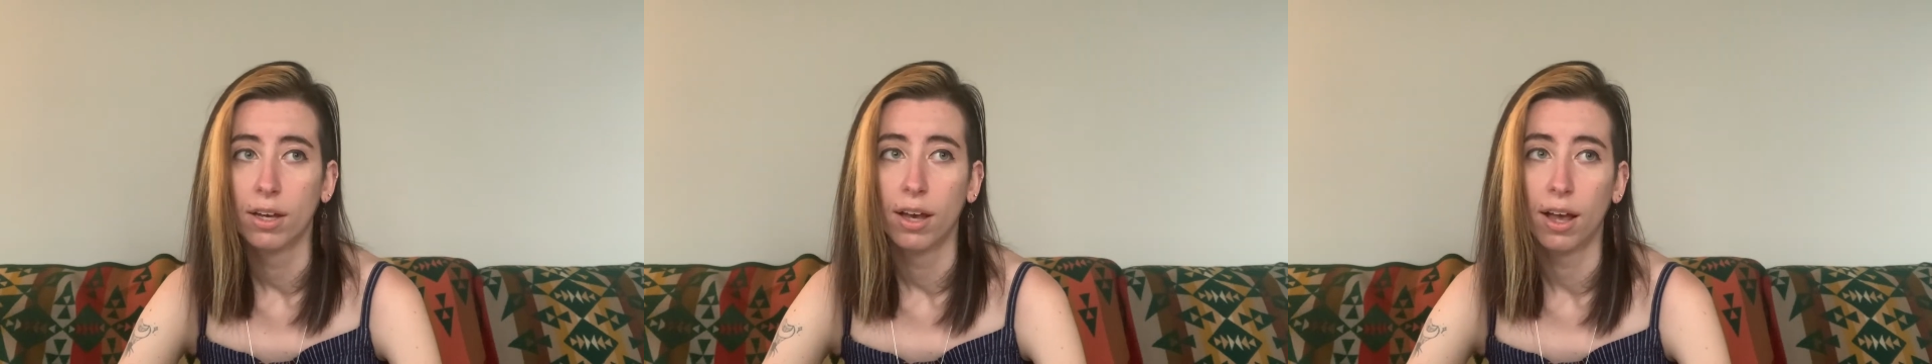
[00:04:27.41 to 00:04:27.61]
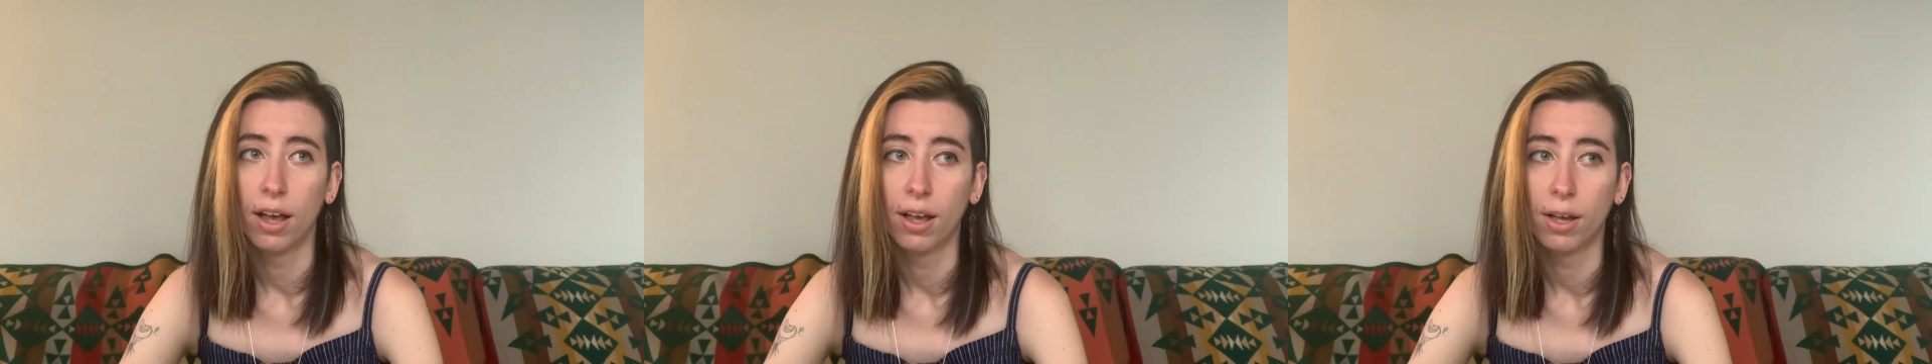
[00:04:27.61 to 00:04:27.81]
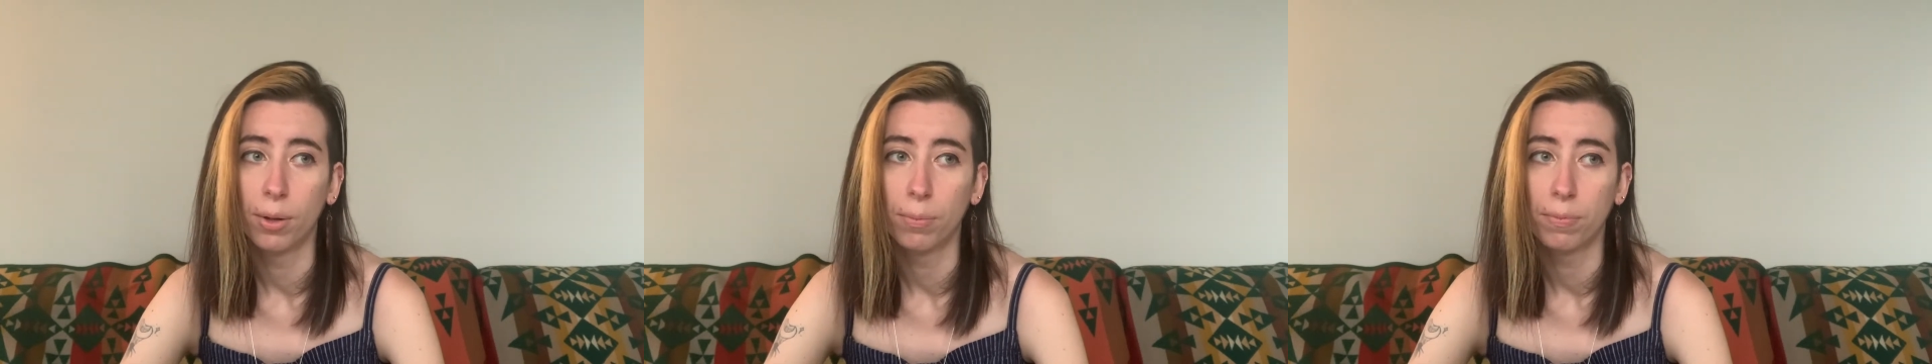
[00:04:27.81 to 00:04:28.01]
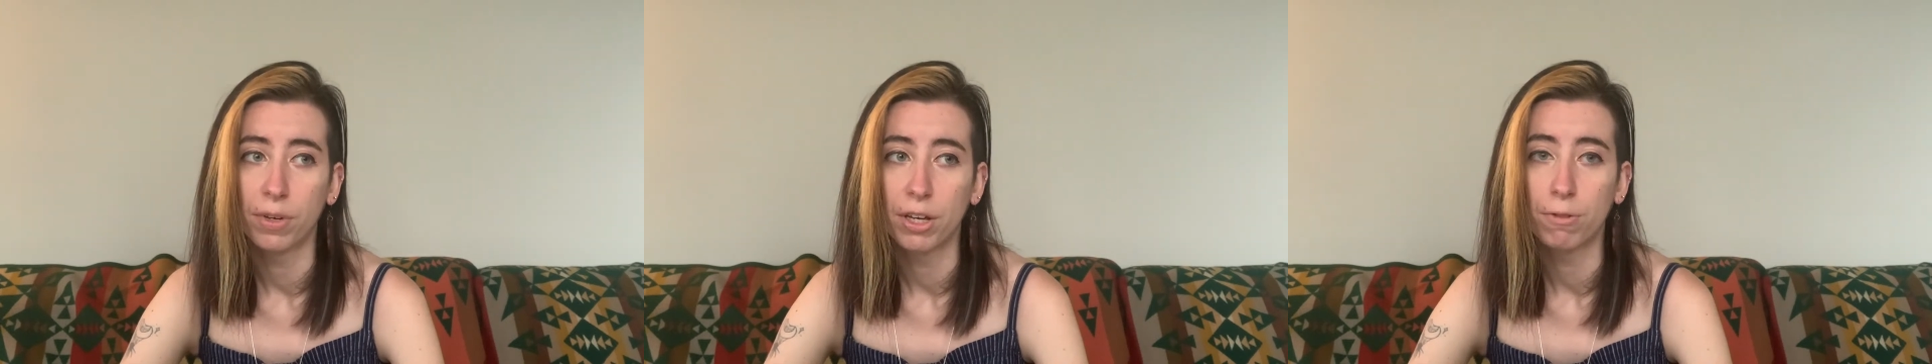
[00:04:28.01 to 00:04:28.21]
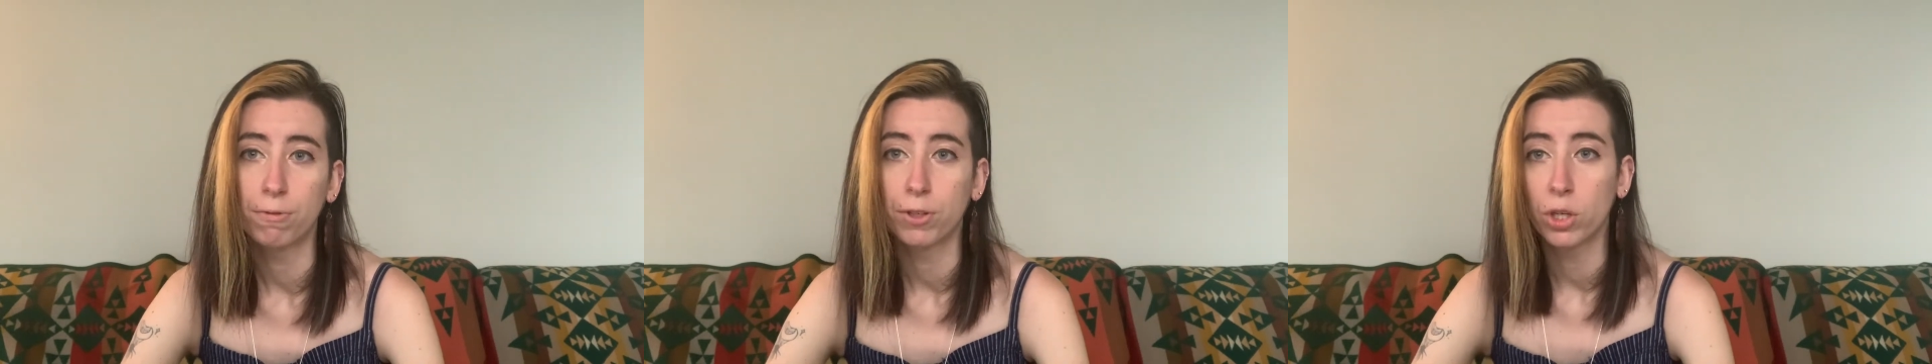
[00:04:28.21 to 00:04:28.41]
um,
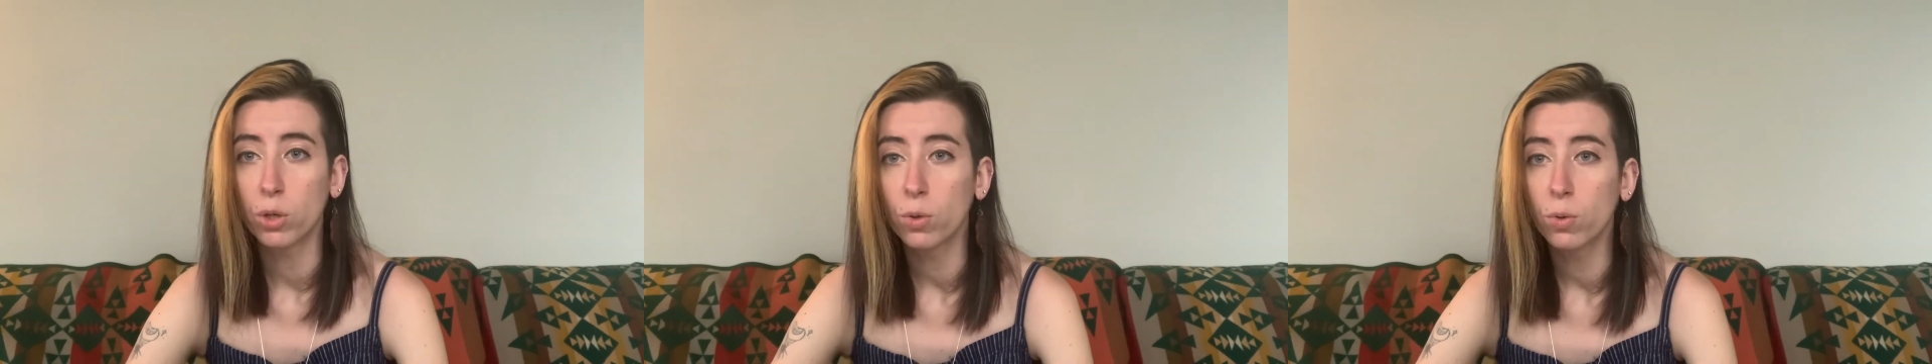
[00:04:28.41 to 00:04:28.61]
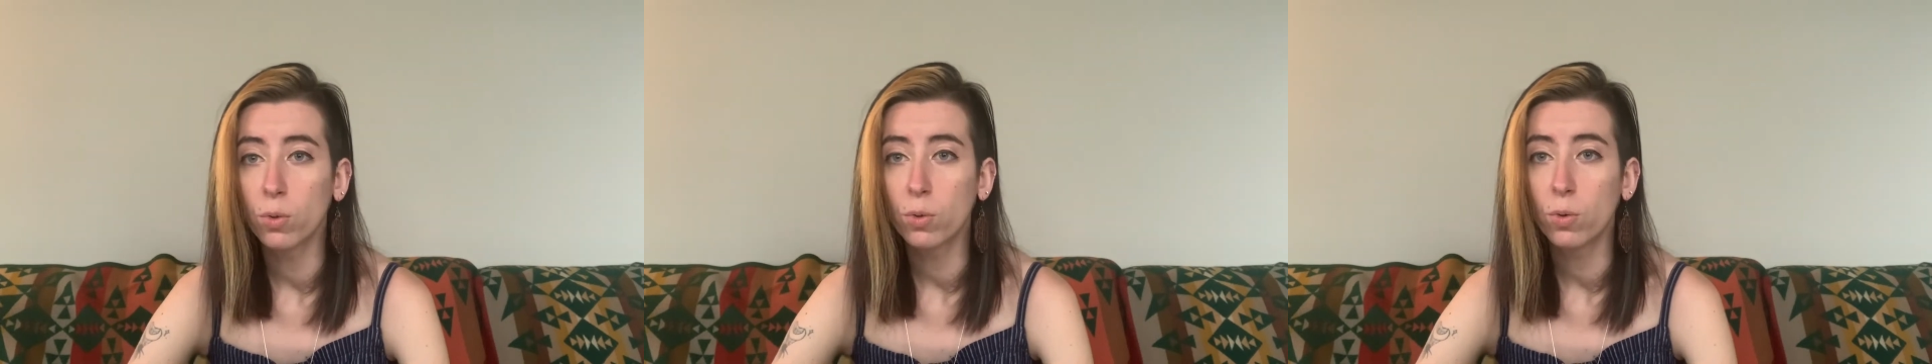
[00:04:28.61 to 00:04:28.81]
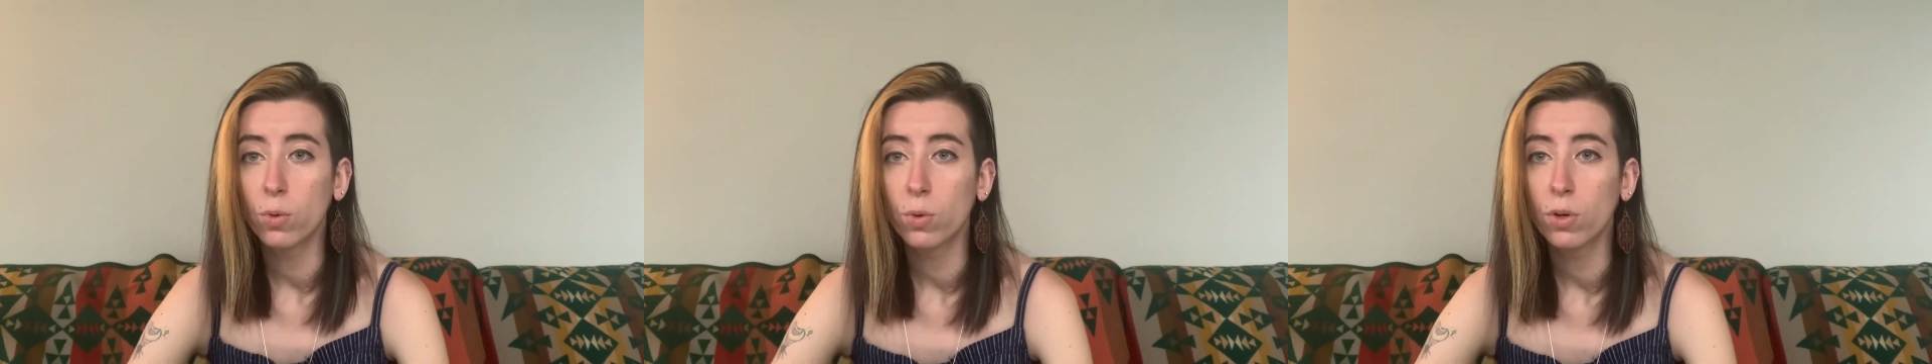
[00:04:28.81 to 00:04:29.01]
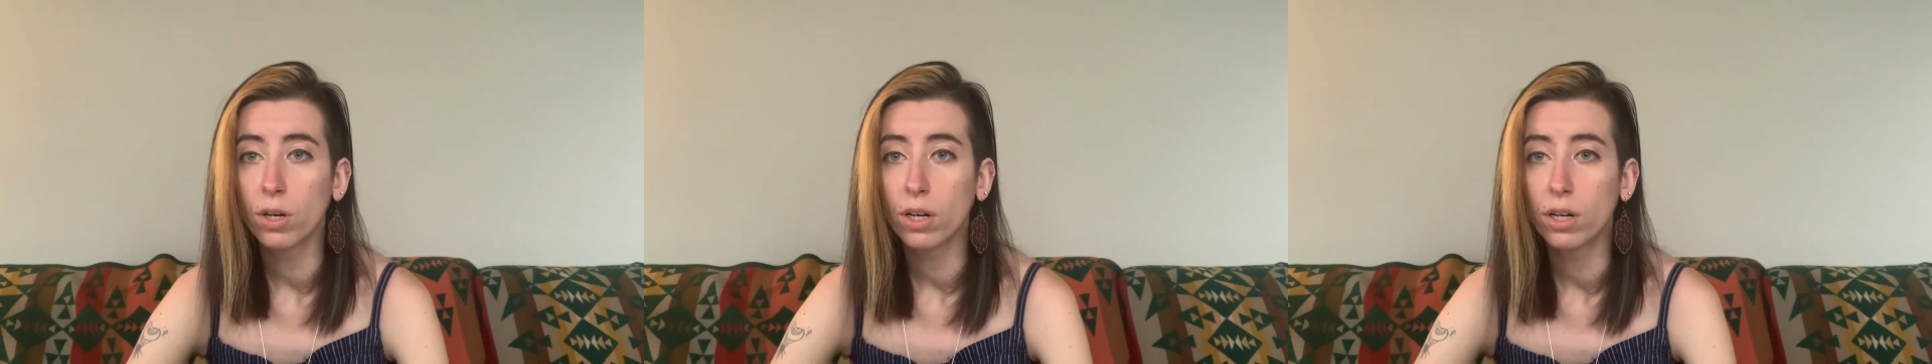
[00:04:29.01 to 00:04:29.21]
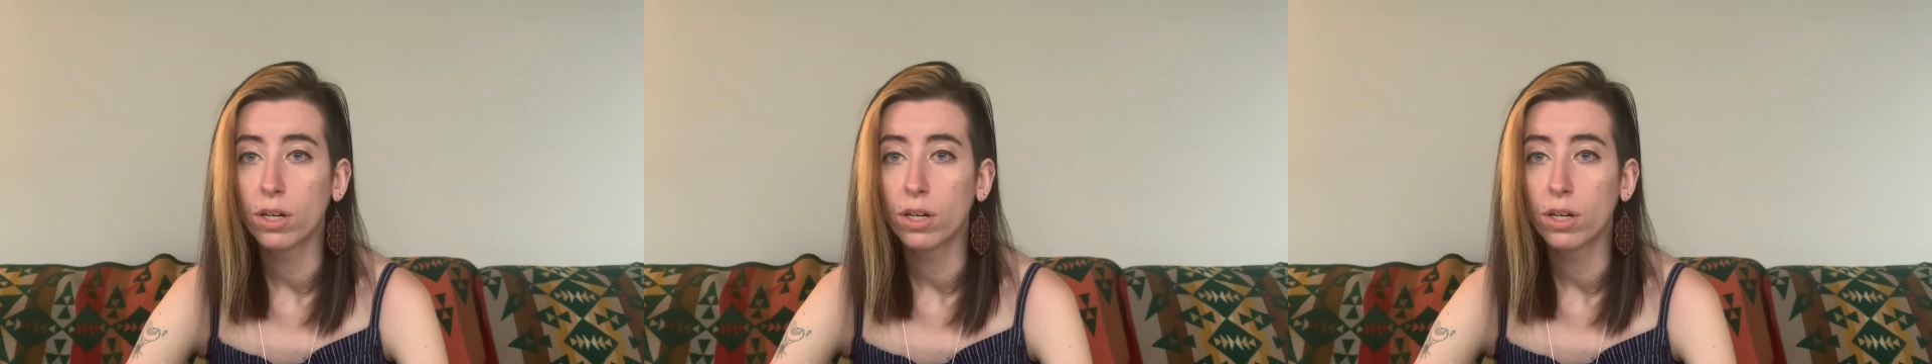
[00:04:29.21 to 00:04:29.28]
if you